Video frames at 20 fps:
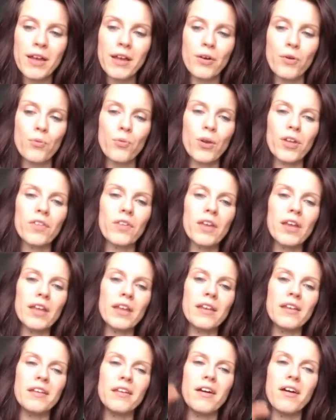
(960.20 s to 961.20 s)

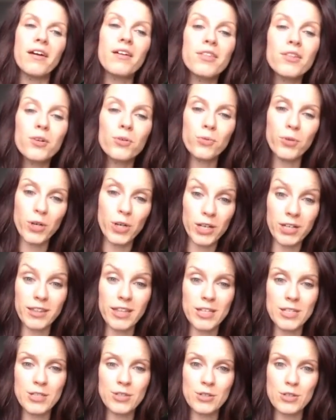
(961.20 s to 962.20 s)
within other work
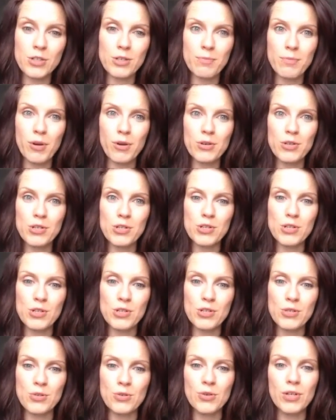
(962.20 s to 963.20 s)
that you're supposed to
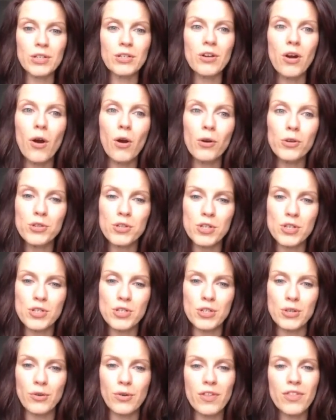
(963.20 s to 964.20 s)
do and called to
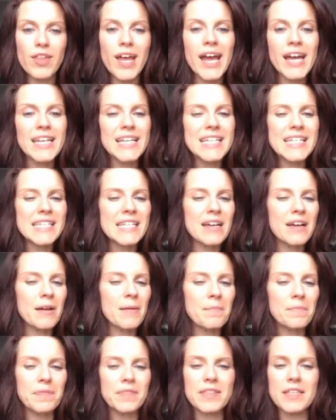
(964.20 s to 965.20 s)
do. And that is
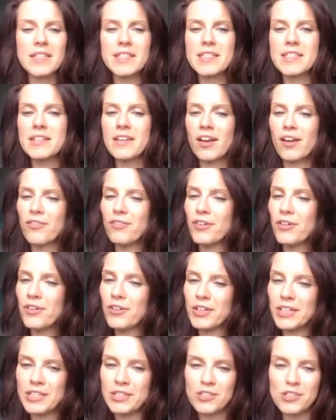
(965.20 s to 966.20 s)
a
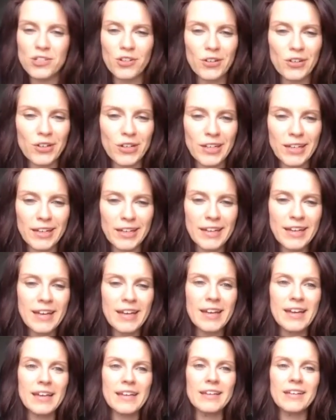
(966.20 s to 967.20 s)
discovery journey.
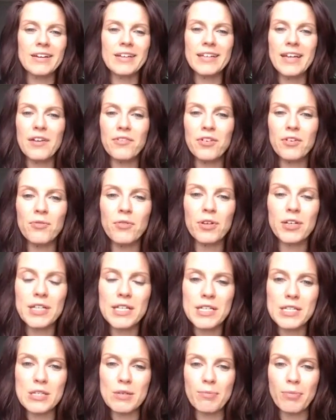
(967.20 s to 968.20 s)
Not everyone
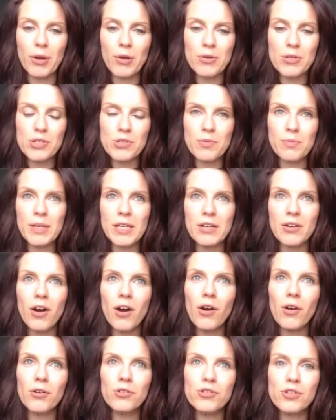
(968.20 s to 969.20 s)
is supposed to be
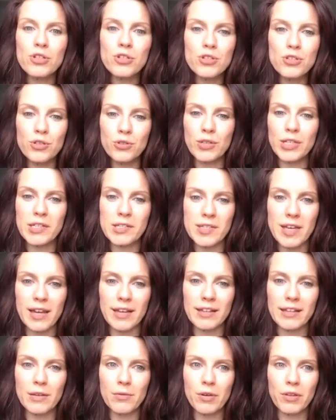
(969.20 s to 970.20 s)
called to do
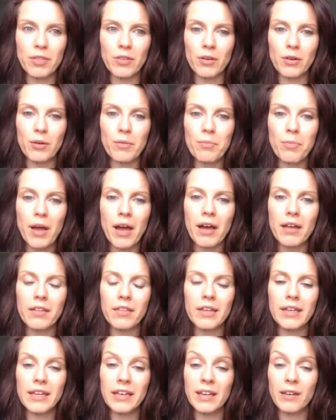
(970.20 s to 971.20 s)
exactly what their
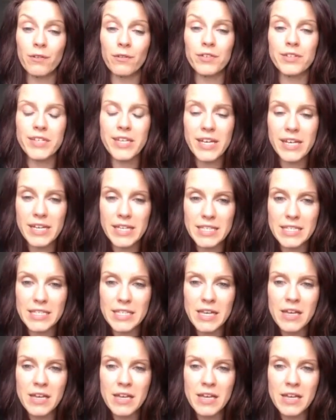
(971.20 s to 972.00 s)
empathic gift is.